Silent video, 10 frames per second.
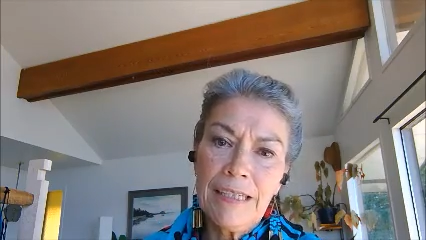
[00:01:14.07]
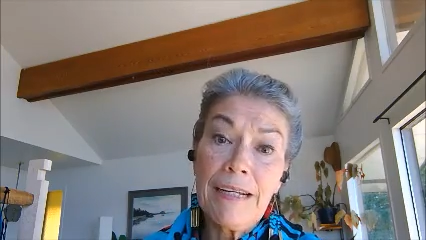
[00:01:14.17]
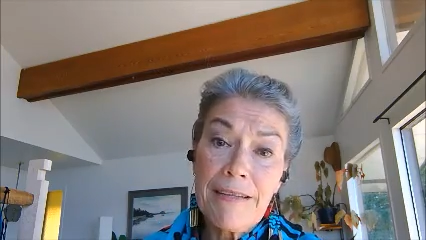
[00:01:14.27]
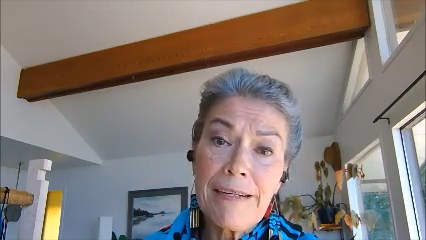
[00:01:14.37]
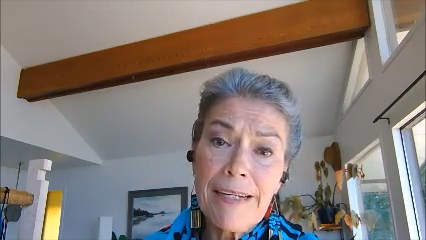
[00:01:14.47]

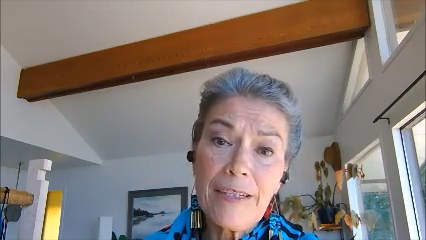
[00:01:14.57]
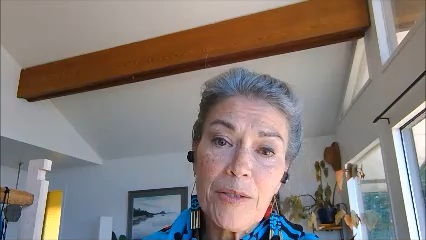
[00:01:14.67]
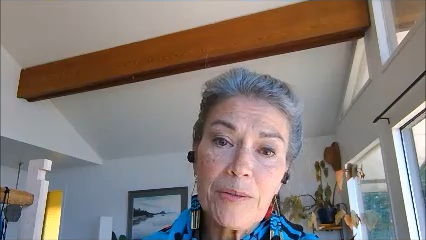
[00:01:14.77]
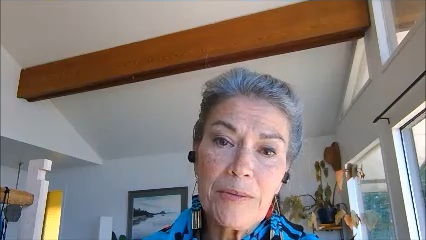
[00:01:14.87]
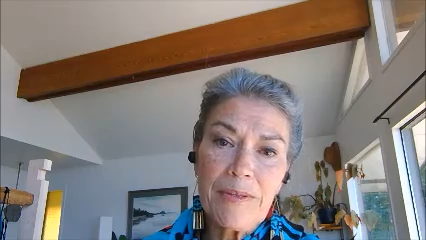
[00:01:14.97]
then I
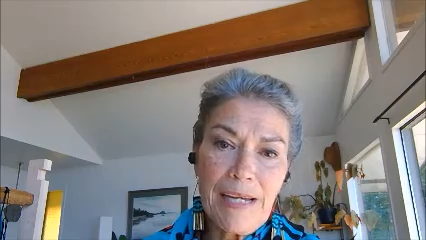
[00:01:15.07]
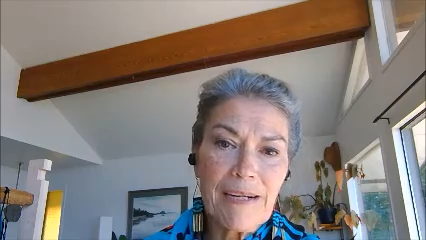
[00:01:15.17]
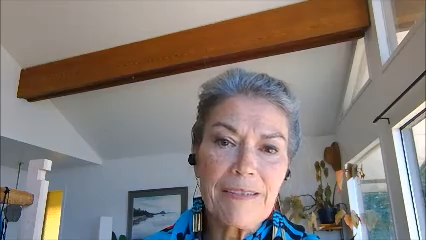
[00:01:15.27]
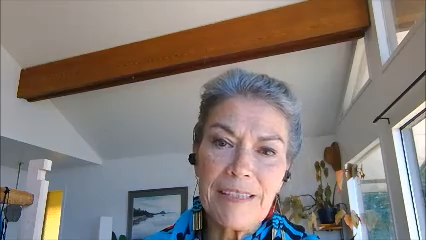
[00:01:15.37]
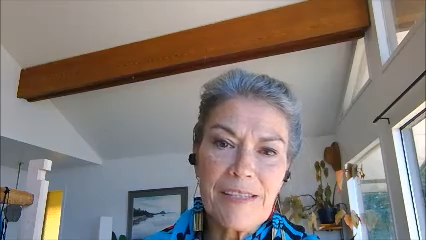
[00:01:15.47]
go
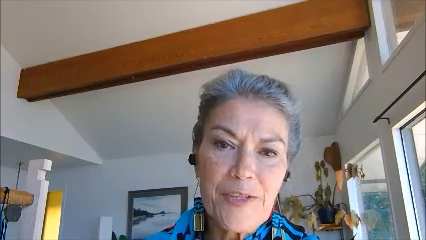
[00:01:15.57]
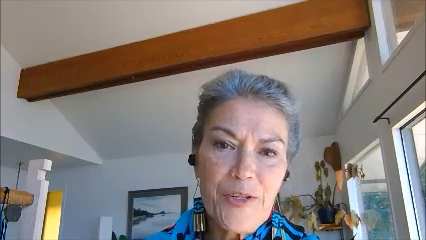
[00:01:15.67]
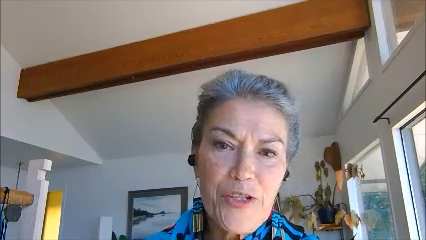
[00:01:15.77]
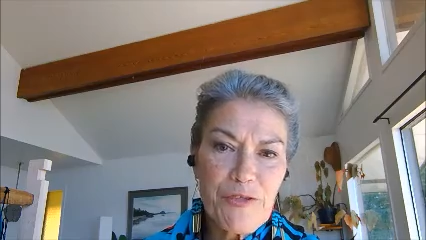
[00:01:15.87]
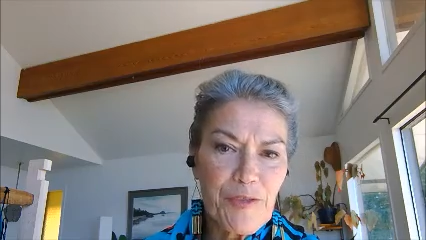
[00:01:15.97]
there and
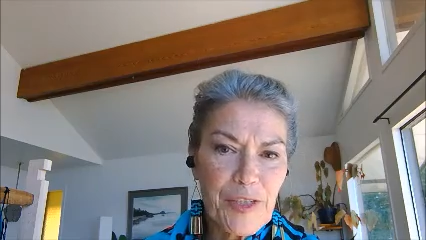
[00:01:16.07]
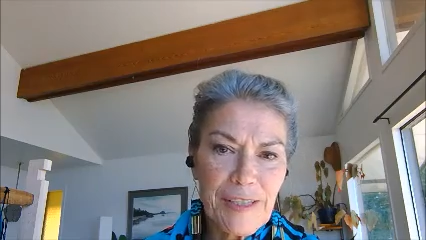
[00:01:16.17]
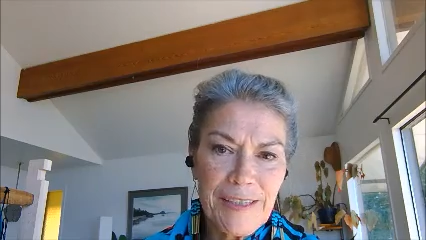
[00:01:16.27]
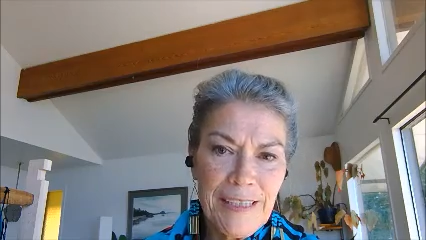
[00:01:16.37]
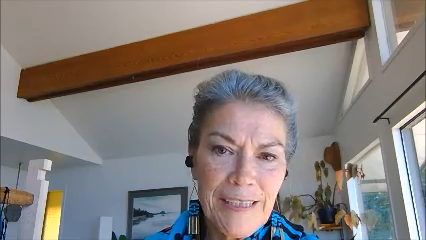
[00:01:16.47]
search
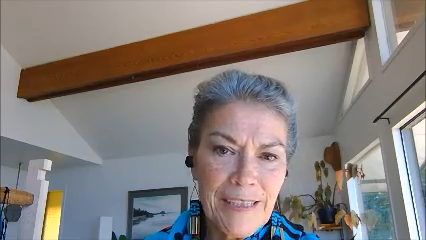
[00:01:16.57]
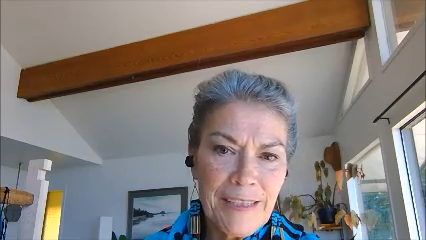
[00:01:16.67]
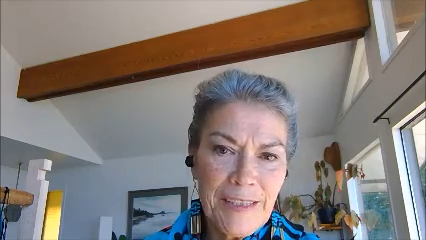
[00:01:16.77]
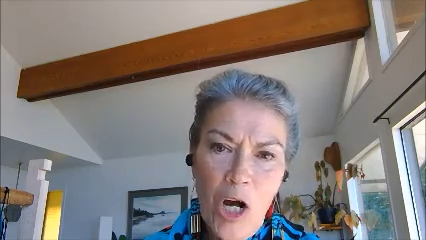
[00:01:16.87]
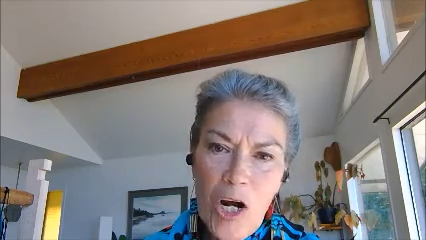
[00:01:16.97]
for
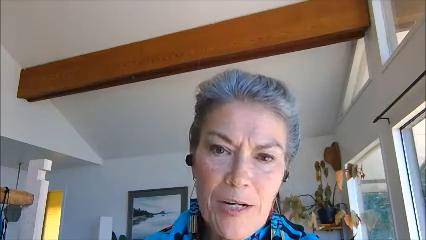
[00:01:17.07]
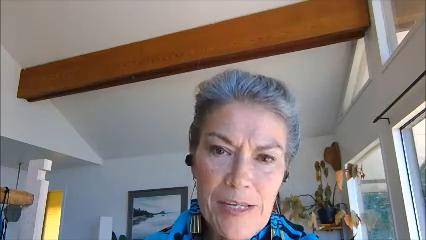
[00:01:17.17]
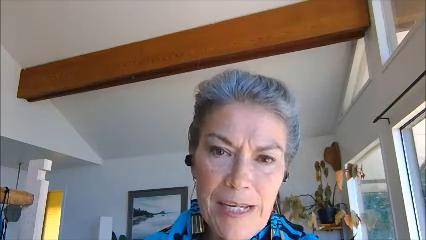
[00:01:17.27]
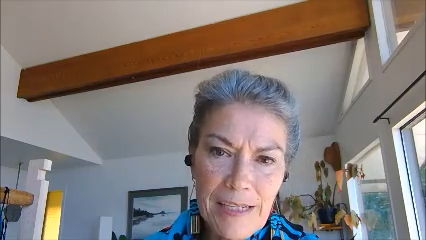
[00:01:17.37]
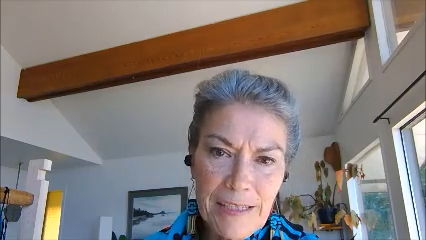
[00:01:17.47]

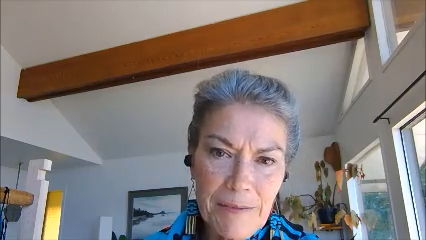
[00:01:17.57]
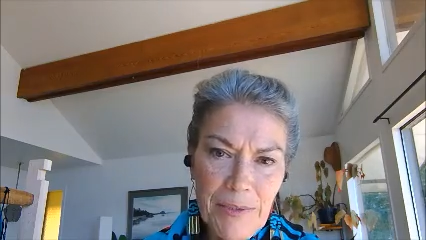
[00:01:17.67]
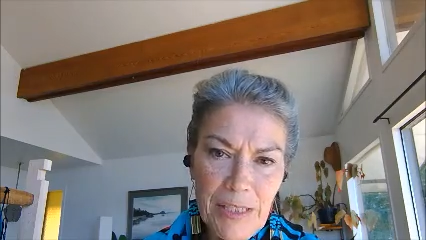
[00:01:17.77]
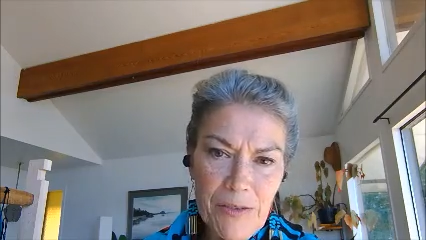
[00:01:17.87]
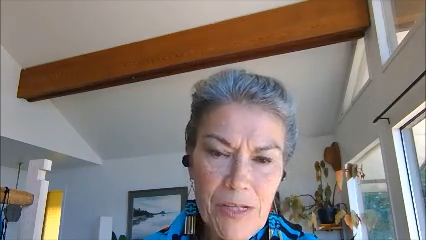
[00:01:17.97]
yarns that could
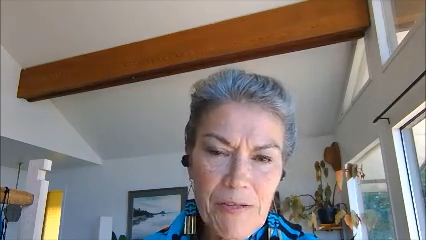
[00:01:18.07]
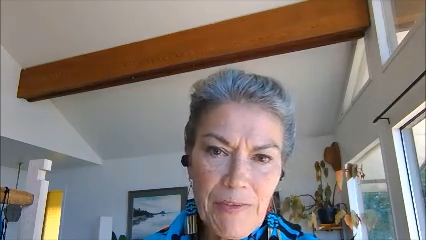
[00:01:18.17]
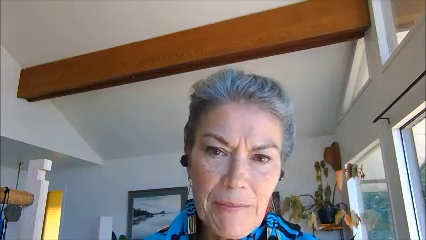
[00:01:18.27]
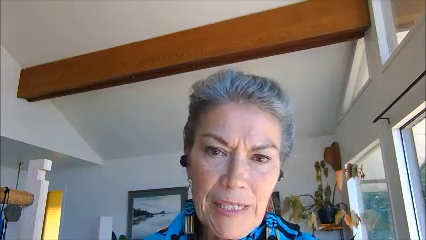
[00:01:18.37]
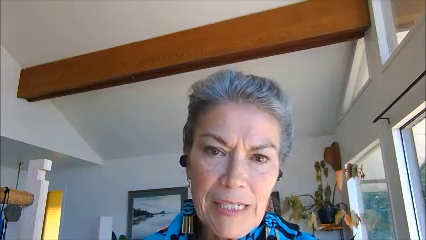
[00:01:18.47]
be used
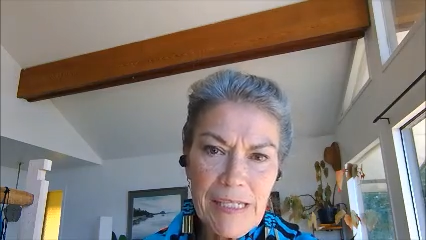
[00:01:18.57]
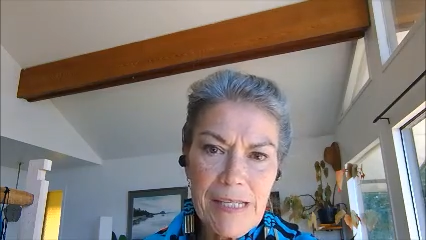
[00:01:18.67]
for me.